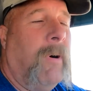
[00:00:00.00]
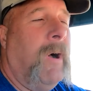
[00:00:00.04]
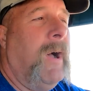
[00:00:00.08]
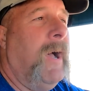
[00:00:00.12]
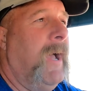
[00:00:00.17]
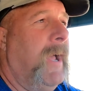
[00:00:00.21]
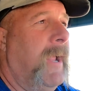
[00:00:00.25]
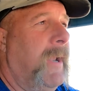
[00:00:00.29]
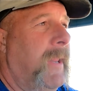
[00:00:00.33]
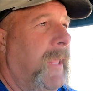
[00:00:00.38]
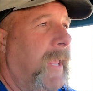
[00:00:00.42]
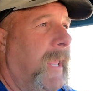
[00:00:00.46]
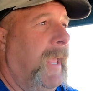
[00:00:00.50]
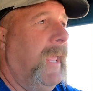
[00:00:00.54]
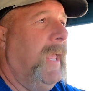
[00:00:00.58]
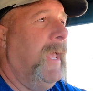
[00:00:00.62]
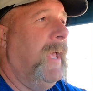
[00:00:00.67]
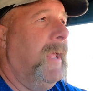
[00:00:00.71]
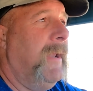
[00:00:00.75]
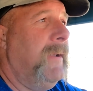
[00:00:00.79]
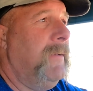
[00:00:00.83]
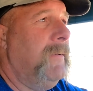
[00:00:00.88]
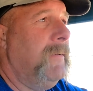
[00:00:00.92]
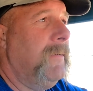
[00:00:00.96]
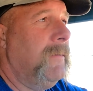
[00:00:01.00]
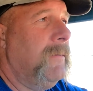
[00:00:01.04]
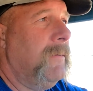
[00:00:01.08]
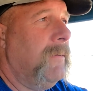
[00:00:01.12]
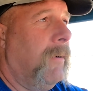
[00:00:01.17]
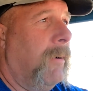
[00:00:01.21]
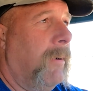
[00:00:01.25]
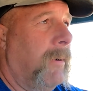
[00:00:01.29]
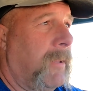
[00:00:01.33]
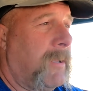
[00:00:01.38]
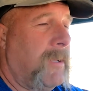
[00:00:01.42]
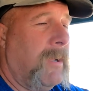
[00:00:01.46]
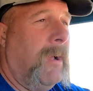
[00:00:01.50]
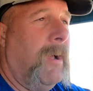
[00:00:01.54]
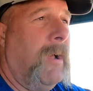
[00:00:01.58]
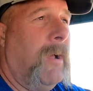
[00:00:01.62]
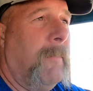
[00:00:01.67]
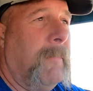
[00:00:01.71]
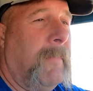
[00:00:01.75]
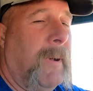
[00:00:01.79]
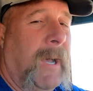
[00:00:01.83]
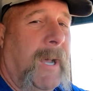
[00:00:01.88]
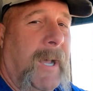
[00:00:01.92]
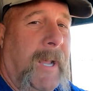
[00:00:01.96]
wide head on a
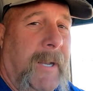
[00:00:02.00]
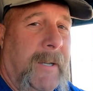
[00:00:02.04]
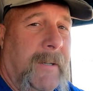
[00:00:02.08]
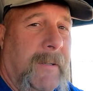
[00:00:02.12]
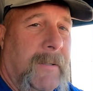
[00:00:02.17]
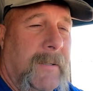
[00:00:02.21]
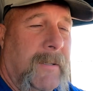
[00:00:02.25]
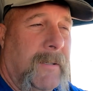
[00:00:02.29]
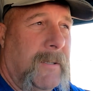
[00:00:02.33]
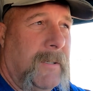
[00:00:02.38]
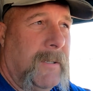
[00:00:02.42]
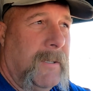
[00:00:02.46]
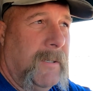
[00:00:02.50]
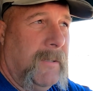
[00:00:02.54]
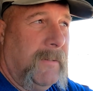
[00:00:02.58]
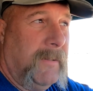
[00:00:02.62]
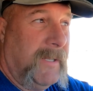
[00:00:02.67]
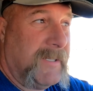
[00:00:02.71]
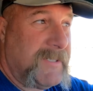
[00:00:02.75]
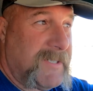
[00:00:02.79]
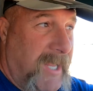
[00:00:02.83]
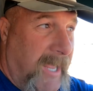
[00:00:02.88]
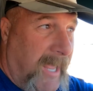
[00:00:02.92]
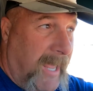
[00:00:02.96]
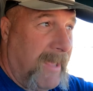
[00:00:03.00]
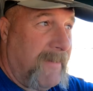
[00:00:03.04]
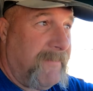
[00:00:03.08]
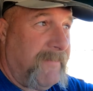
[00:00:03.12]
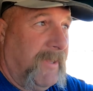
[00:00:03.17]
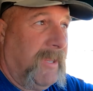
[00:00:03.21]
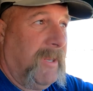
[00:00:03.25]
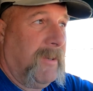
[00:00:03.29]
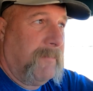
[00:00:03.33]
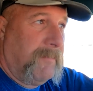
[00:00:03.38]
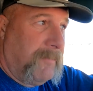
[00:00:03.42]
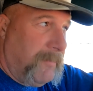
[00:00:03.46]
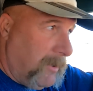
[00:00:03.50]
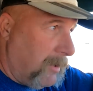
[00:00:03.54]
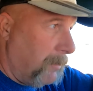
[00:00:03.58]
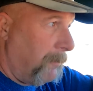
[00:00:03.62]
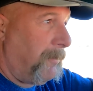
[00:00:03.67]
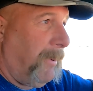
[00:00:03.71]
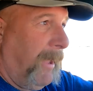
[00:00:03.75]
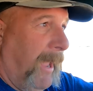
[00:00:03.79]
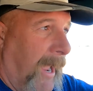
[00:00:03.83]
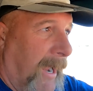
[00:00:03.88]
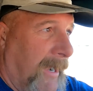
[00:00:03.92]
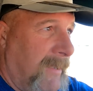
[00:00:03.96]
combine that's heavy and
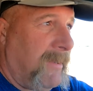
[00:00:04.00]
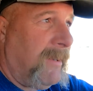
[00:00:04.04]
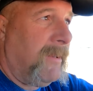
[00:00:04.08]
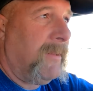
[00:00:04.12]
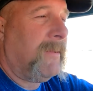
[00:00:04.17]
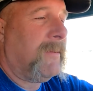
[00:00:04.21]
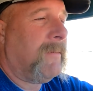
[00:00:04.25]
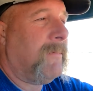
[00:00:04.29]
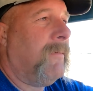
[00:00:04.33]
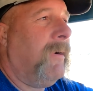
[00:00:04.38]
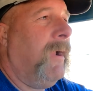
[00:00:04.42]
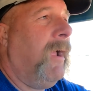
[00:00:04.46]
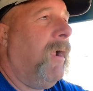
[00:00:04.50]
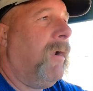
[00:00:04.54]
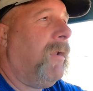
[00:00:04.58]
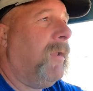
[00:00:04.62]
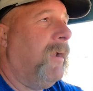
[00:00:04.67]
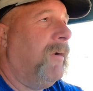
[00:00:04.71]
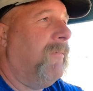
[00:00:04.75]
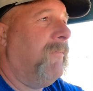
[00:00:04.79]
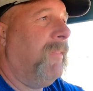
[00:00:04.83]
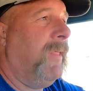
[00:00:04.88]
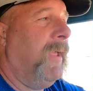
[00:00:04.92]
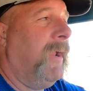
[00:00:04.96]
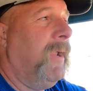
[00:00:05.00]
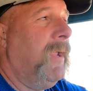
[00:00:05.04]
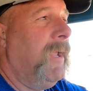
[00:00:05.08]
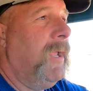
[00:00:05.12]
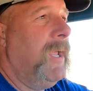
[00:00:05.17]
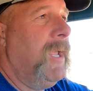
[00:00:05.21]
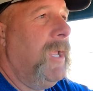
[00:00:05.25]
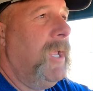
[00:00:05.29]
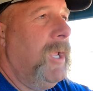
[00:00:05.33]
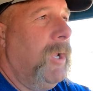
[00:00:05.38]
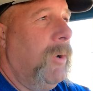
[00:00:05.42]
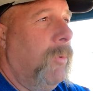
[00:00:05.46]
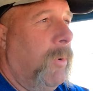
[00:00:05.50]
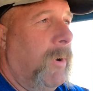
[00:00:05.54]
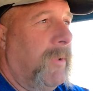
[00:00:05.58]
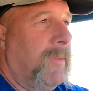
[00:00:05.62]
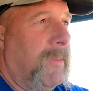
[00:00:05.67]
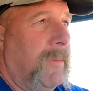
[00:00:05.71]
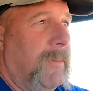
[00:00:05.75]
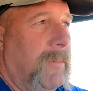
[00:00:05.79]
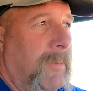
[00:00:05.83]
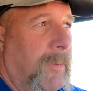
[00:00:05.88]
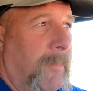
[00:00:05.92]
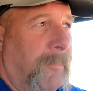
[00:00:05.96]
compacting the ground and everything,
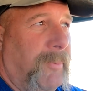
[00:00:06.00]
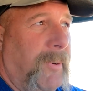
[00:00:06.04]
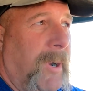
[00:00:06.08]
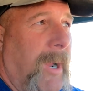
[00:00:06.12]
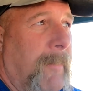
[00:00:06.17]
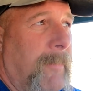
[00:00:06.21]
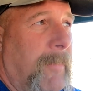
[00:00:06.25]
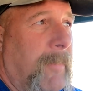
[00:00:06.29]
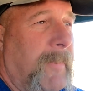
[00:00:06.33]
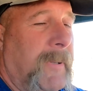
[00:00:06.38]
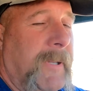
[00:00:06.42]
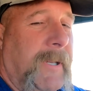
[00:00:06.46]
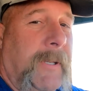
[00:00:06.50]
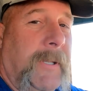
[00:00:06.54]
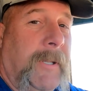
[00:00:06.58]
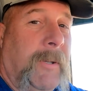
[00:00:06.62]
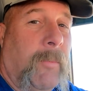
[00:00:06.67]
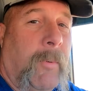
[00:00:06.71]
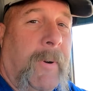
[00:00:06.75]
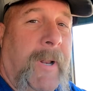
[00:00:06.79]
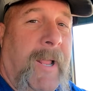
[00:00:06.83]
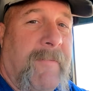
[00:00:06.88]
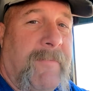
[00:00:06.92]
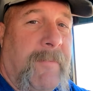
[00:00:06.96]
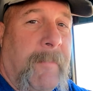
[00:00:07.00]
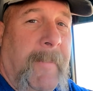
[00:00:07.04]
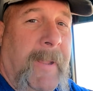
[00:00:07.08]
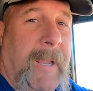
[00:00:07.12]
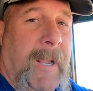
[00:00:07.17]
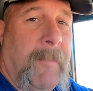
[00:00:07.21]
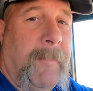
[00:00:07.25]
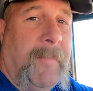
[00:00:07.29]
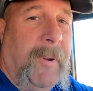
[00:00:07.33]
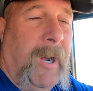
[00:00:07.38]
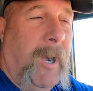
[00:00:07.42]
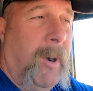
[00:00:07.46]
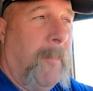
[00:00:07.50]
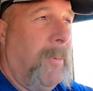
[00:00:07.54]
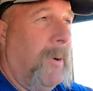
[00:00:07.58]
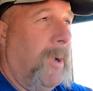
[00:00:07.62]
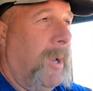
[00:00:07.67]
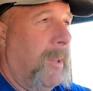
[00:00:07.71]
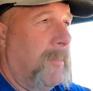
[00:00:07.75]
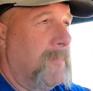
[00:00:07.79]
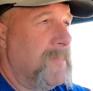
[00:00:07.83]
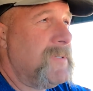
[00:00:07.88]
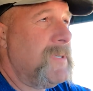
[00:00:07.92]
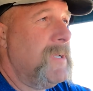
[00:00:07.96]
what you'll probably, you won't have the manpower
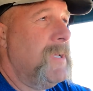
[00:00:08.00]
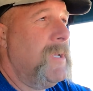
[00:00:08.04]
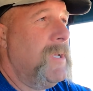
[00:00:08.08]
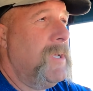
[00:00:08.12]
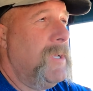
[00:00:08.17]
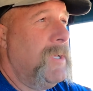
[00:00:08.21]
problems.